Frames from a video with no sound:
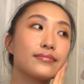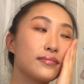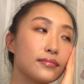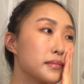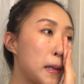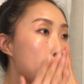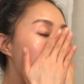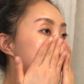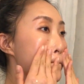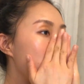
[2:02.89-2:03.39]

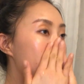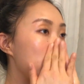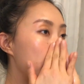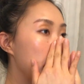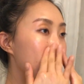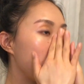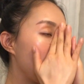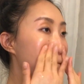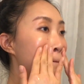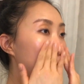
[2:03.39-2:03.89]
just add a
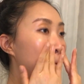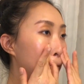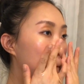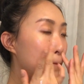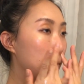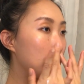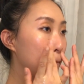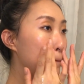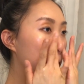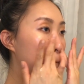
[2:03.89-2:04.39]
little bit of
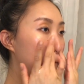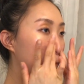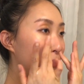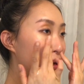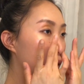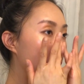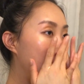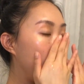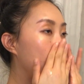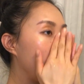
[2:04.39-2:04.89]
water
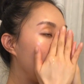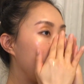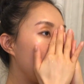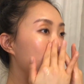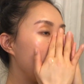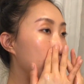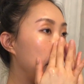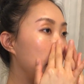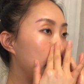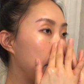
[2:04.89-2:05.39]
and it'll
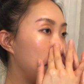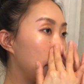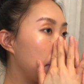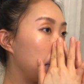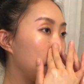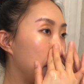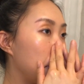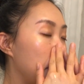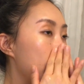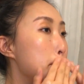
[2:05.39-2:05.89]
foam
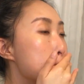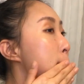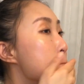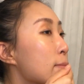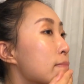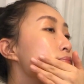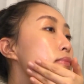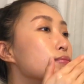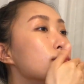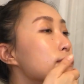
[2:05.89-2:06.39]
up
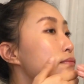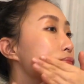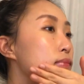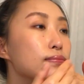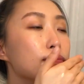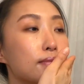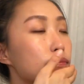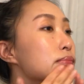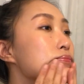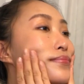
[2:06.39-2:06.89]
really
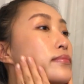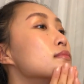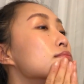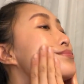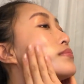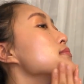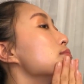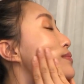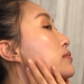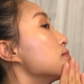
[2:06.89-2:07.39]
nicely
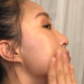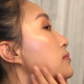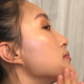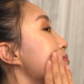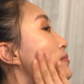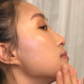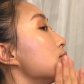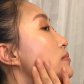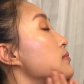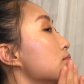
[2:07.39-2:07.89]
and
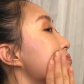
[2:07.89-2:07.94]
you can